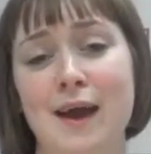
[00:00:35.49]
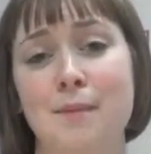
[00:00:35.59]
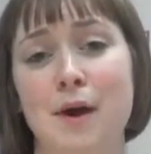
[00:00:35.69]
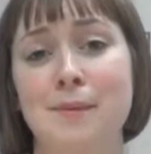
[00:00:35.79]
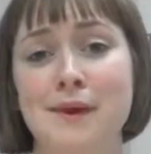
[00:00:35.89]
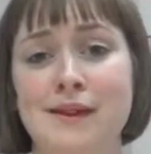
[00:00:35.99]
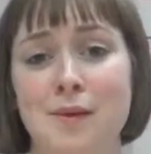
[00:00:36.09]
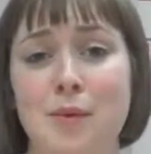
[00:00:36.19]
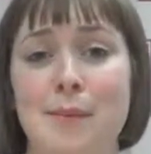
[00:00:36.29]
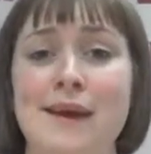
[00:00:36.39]
it might be
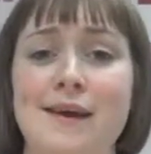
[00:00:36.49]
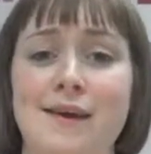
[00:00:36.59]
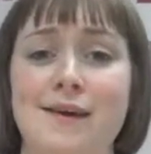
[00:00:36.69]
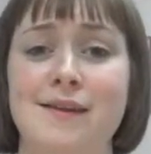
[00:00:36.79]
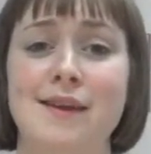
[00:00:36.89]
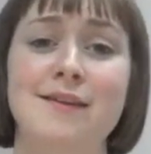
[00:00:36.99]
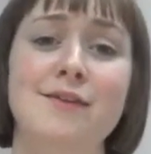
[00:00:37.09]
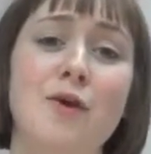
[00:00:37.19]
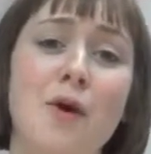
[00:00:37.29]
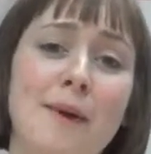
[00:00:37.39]
someone making
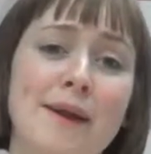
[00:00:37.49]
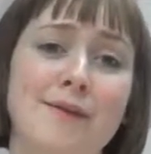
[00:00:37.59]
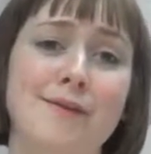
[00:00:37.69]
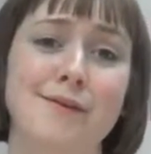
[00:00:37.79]
sexist comments